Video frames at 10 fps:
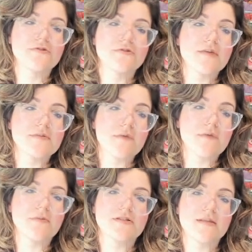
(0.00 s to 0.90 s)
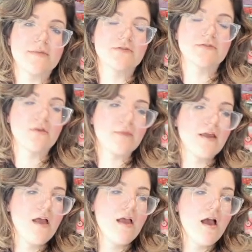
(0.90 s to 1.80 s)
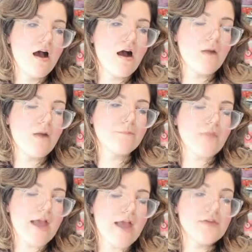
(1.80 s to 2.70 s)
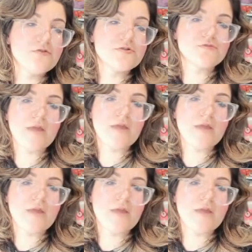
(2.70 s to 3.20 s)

so that one's probably just gonna melt on me. I used red